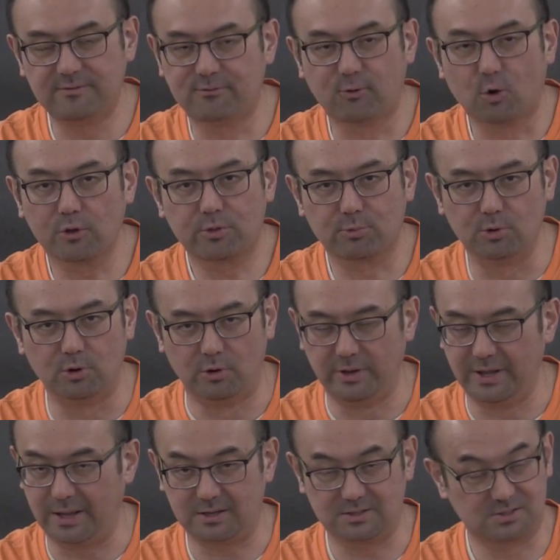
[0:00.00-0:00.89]
Fourth
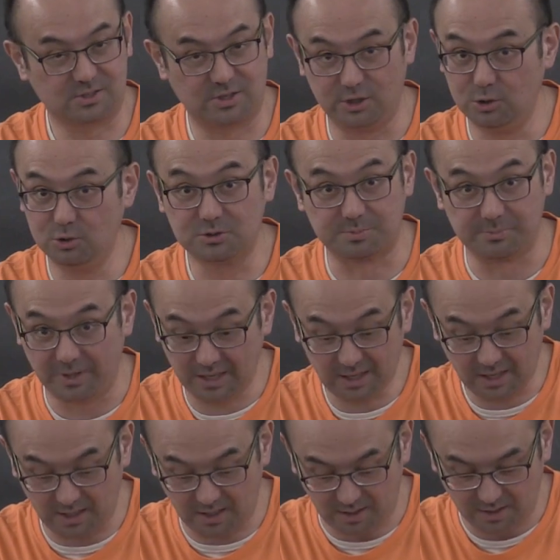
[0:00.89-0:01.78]
root, excuse
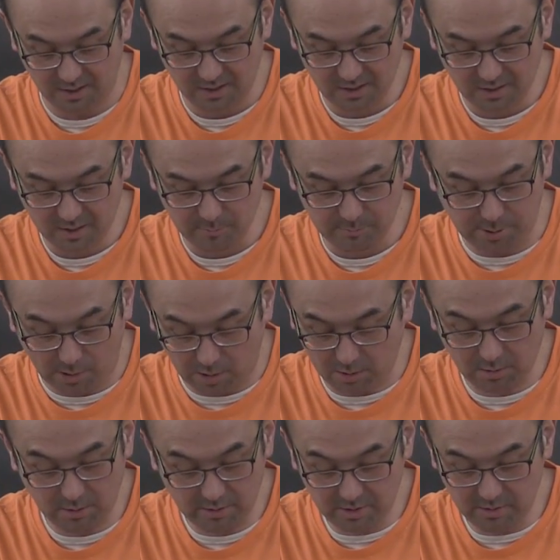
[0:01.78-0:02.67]
me.
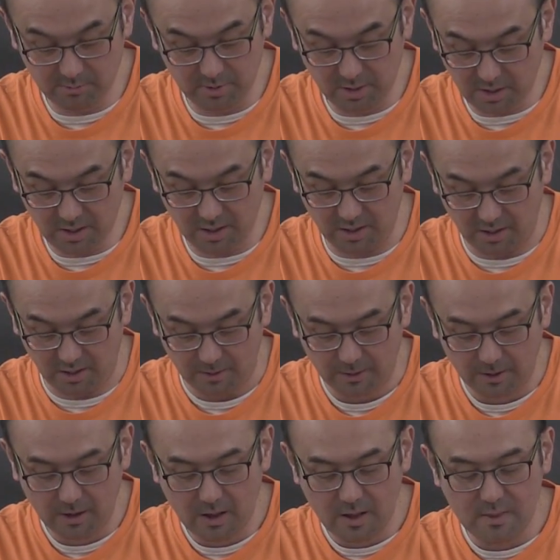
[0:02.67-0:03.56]
Pardon
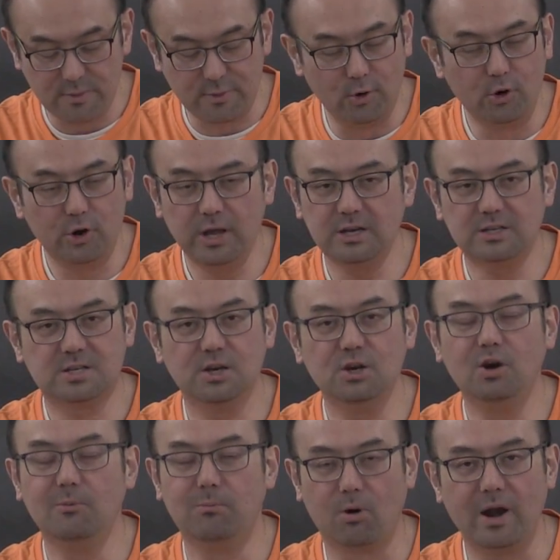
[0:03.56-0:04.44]
me.
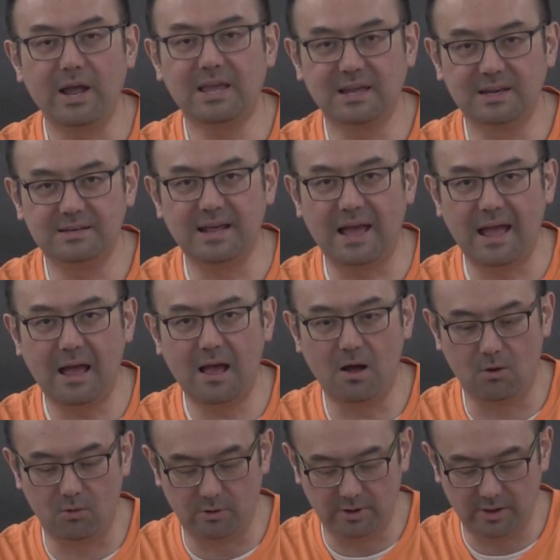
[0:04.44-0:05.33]
32, break it
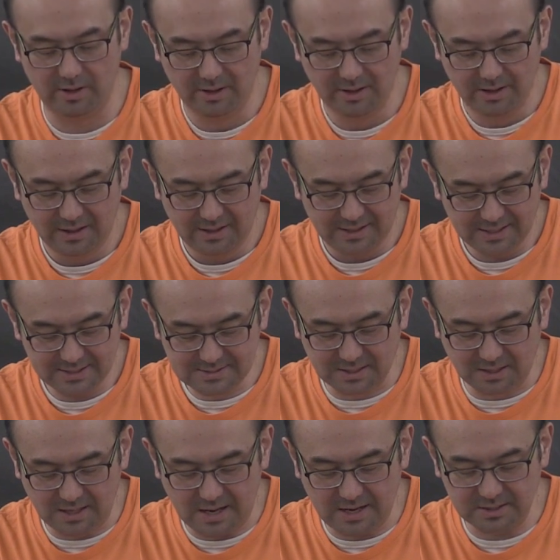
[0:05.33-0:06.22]
down. That's
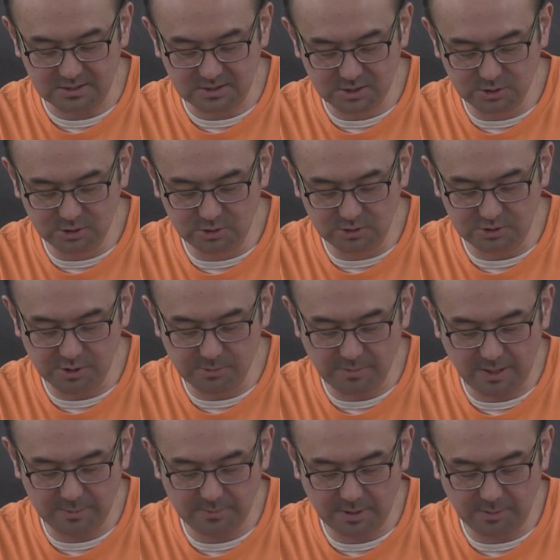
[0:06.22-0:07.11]
a lot of 2's. You
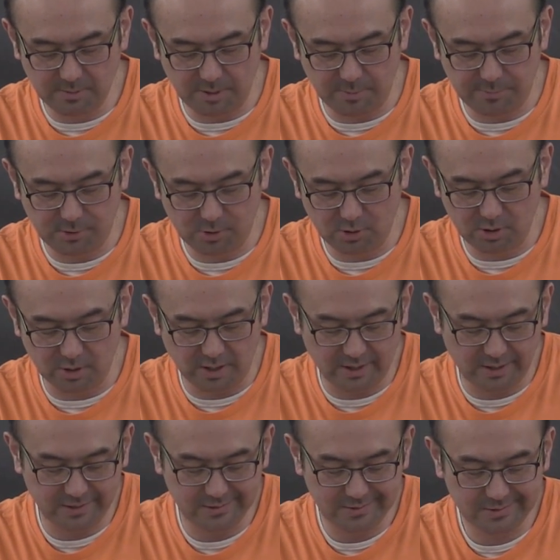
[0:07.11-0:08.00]
might be able to pull
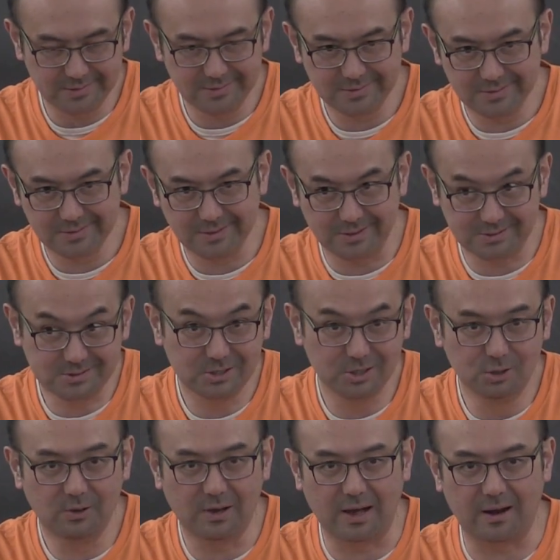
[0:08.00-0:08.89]
a
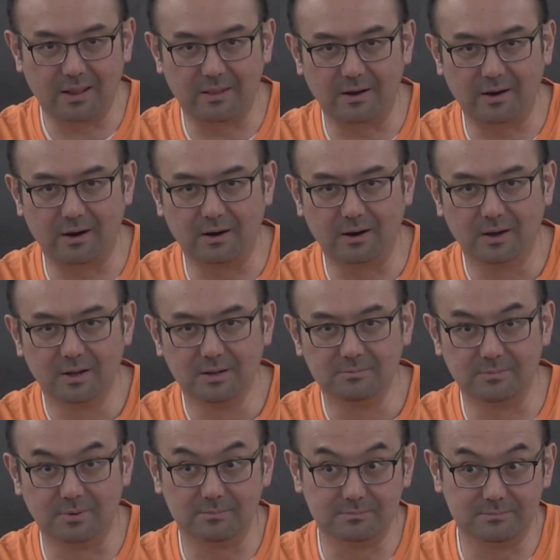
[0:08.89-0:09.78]
2 out of there.
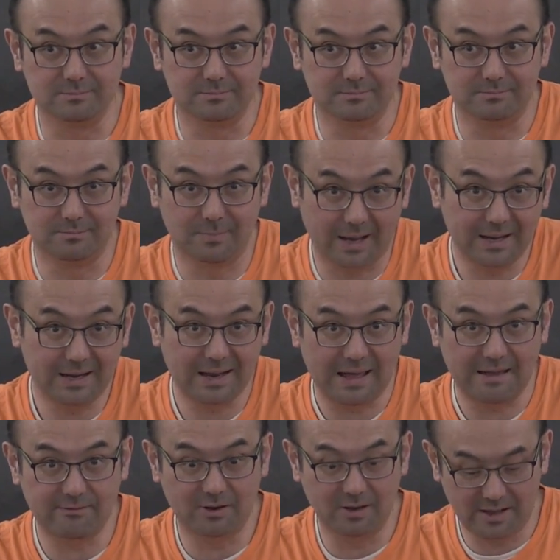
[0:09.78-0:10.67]
Might
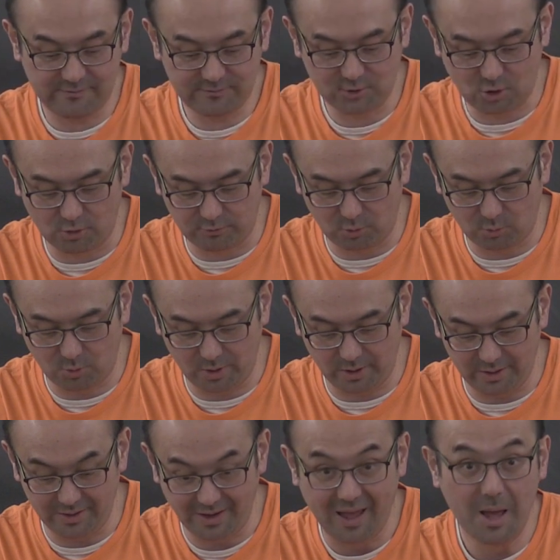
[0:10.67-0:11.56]
have a leftover
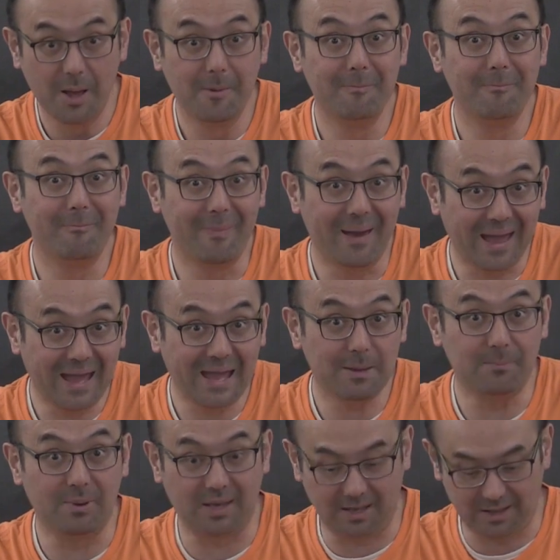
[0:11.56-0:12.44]
one.
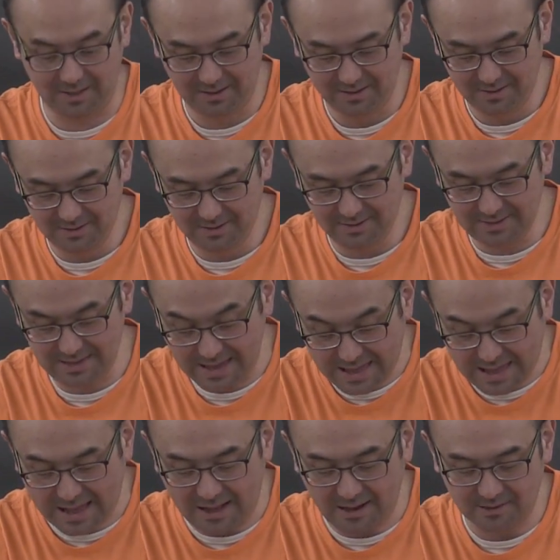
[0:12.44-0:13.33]
Maybe.
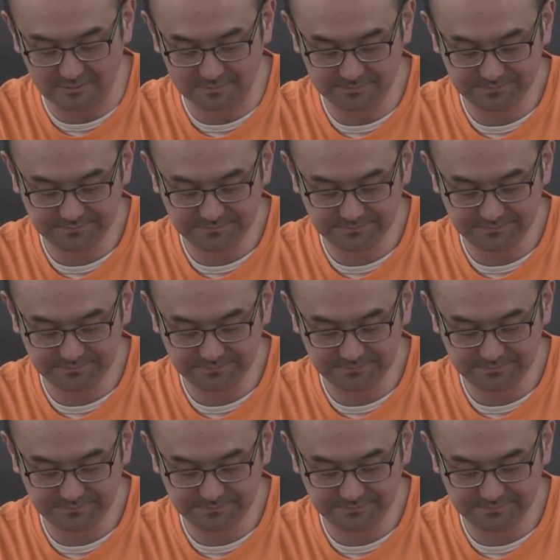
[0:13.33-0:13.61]
Yeah.